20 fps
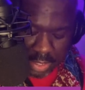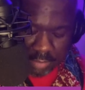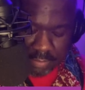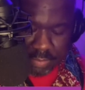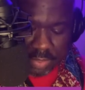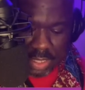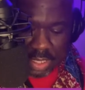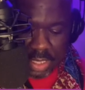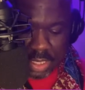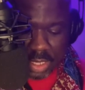and
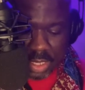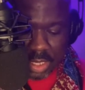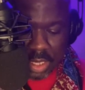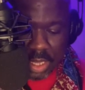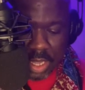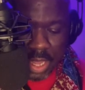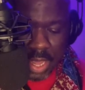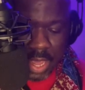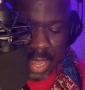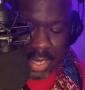vanilla,
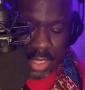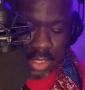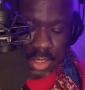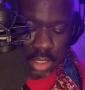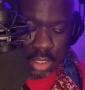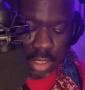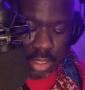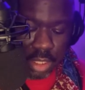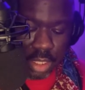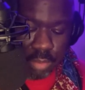and
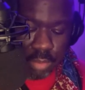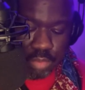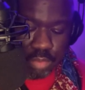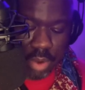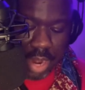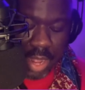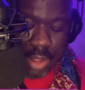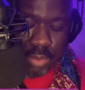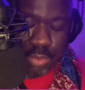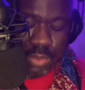turkey
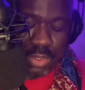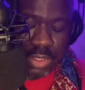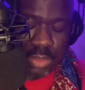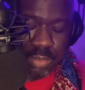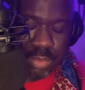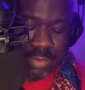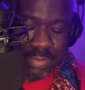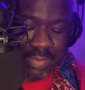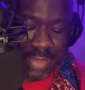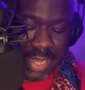browned to
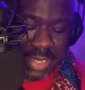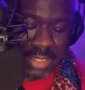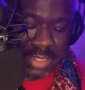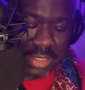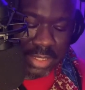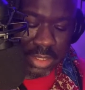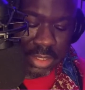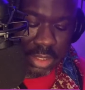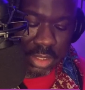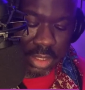
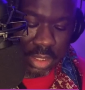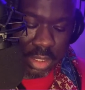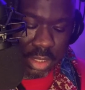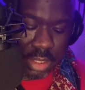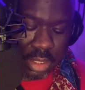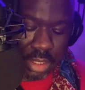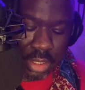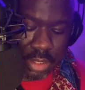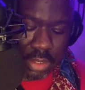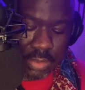perfection.
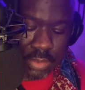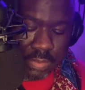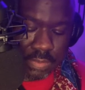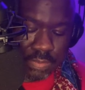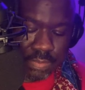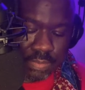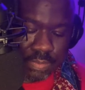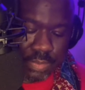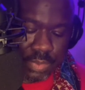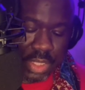
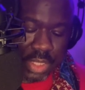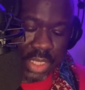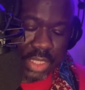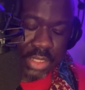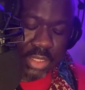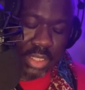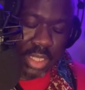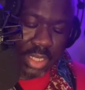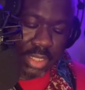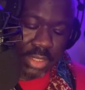
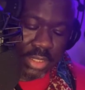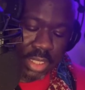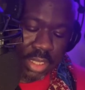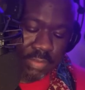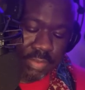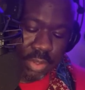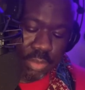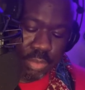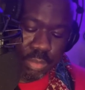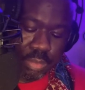This
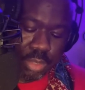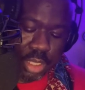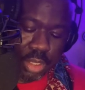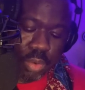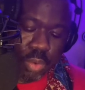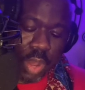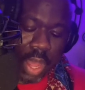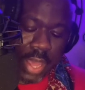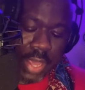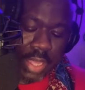Thanksgiving would be
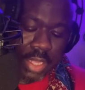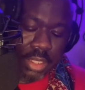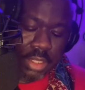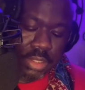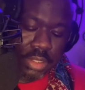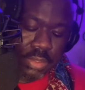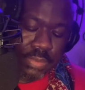quiet.